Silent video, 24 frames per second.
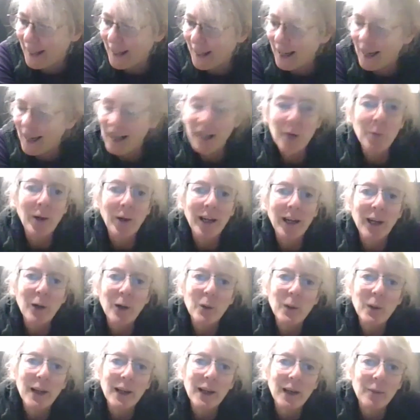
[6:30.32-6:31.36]
And in my
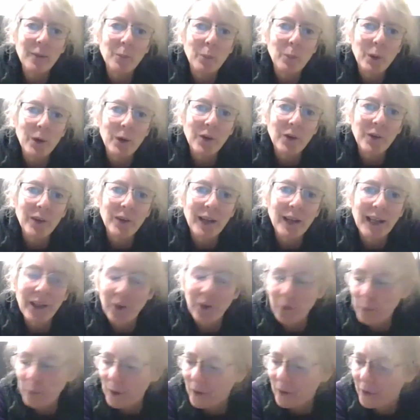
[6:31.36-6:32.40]
own personal
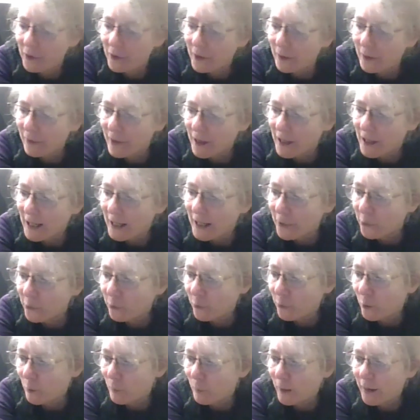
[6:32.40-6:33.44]
experience over the last
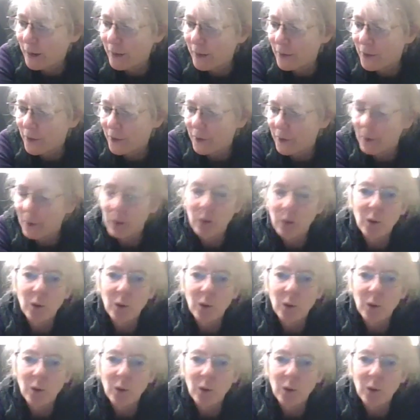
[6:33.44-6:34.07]
few months,